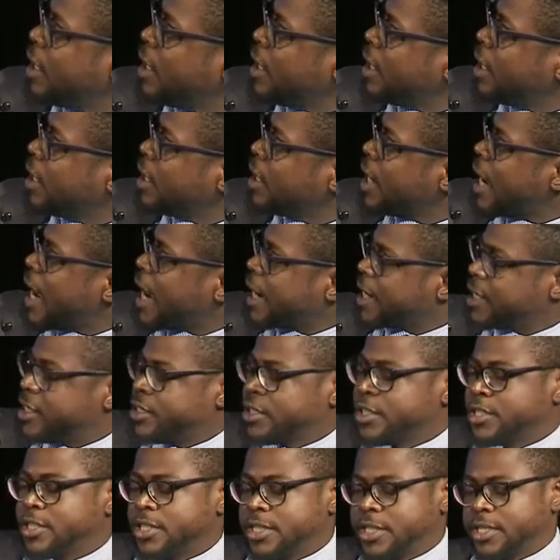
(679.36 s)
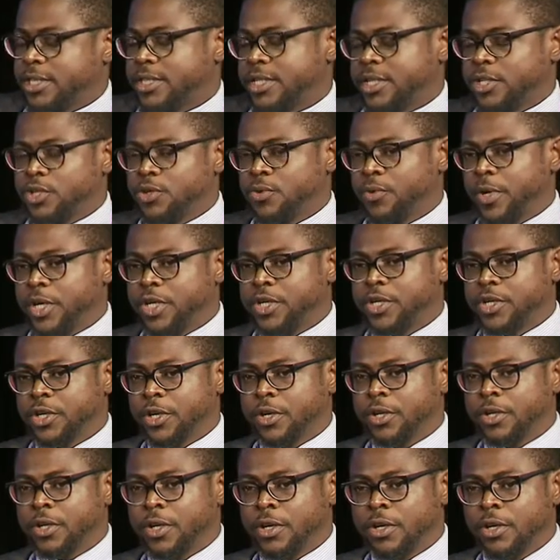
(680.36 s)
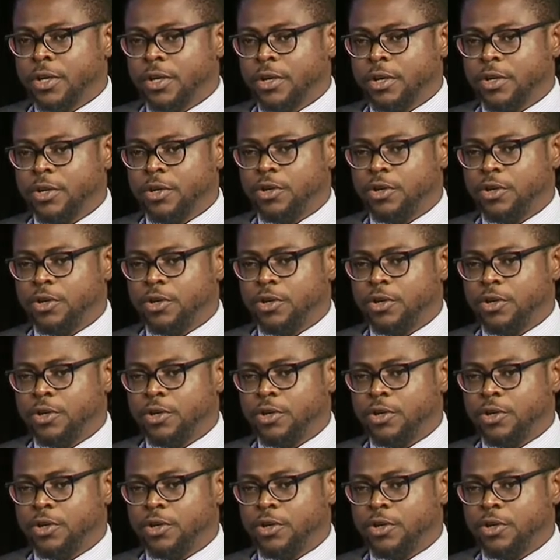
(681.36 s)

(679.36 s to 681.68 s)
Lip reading: hackathon situation,